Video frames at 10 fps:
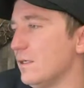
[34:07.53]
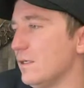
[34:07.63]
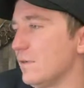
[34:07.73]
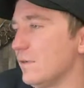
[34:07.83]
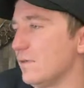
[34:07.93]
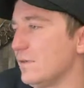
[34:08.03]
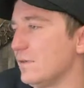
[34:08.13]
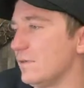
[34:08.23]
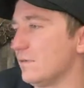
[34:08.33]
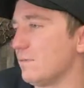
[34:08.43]
I'm
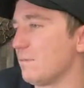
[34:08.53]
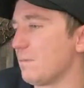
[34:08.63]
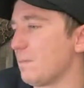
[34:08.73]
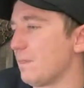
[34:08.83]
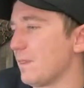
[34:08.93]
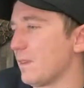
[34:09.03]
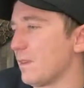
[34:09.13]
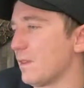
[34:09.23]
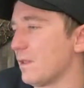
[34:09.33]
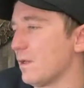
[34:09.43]
confused.
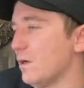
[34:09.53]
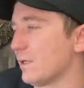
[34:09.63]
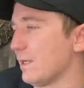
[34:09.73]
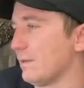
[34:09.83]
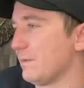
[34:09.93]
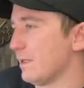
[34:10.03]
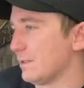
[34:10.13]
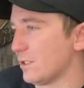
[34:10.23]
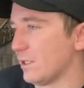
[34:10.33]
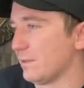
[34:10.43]
Okay, me,
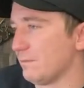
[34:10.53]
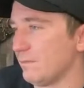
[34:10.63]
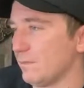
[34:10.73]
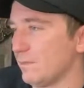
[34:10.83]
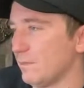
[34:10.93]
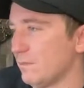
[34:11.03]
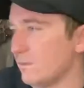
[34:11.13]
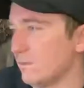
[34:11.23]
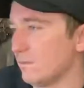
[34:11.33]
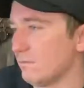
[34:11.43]
sorry.
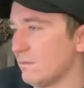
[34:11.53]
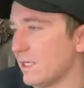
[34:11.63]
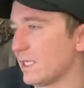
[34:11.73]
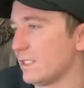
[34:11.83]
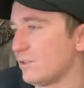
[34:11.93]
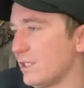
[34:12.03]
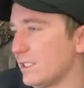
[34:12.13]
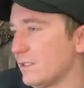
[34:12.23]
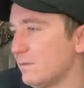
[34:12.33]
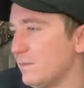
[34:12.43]
I got
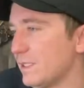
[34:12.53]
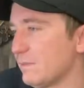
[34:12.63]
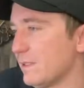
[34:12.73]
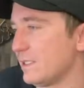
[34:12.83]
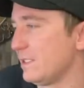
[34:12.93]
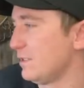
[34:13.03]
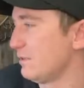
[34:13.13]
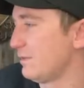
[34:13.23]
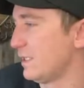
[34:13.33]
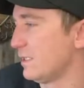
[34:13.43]
distracted because my
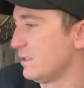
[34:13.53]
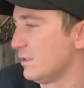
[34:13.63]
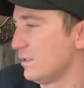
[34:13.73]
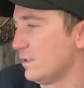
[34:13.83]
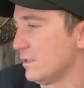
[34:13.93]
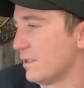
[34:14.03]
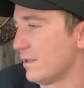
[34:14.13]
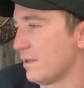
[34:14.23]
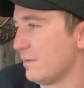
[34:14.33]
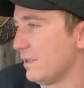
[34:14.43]
ceiling fan is the
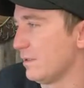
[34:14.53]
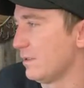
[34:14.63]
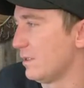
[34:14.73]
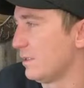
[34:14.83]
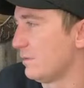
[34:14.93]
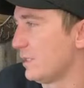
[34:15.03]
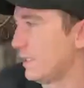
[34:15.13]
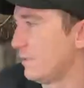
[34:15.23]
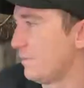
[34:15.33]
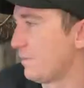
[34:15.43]
thumbnail on my.
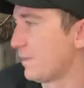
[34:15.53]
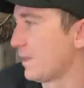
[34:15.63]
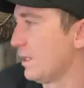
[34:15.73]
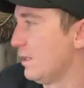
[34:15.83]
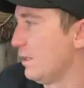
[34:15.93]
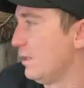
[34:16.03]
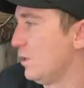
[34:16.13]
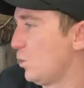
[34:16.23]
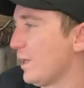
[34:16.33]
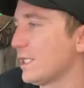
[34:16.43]

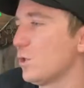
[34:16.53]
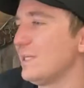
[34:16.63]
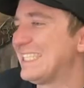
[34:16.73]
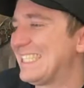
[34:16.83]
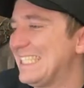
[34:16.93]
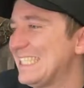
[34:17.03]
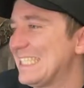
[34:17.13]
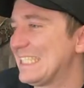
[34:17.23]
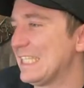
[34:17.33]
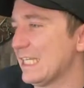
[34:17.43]
We had to go into season
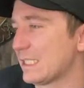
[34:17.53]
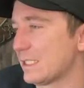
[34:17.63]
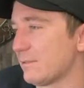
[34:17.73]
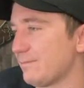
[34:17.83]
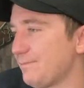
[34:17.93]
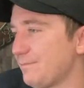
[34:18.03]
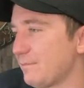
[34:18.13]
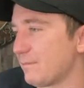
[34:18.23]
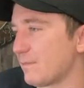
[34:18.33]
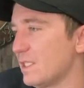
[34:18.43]
six
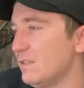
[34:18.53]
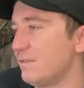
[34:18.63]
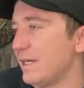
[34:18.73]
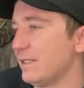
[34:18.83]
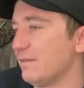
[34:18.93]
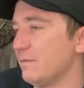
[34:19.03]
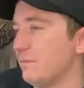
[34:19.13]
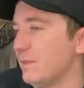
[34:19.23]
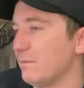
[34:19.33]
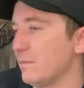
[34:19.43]
to find the
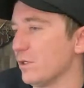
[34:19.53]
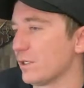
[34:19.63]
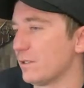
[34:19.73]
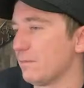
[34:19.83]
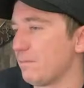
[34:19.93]
the Merc.